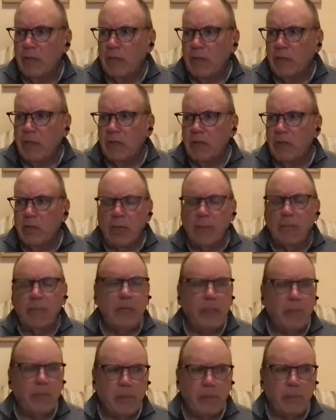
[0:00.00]
Should I
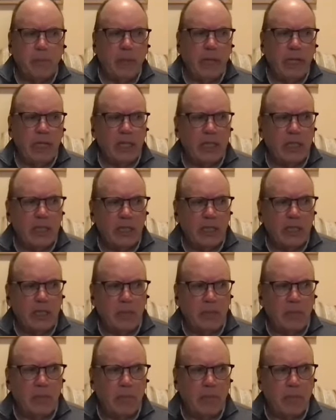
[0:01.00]
pay, be paying attention to
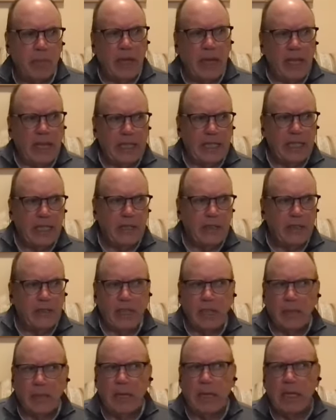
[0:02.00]
my belly
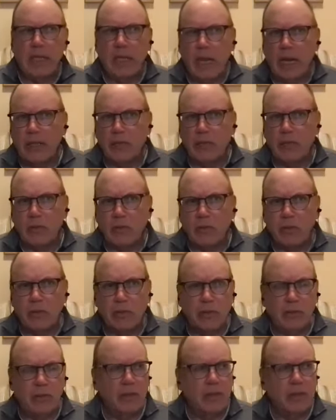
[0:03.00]
instead of my
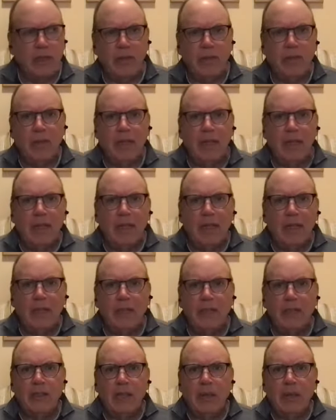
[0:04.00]
nostrils? Or, you know,
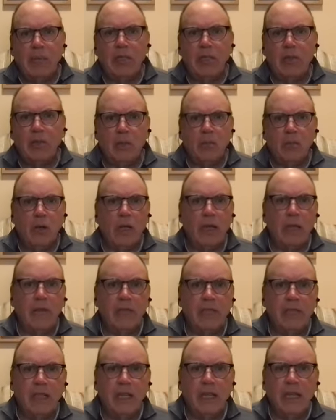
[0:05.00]
should I be doing more
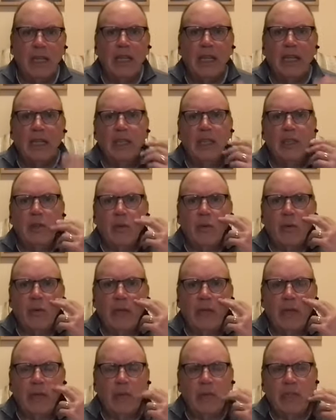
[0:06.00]
loving kind? You know,
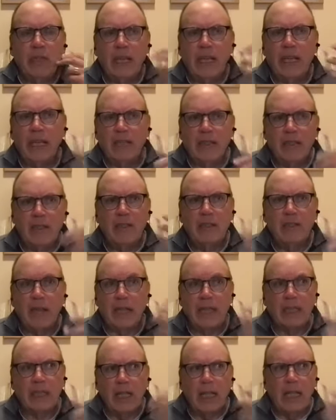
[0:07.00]
we get into this like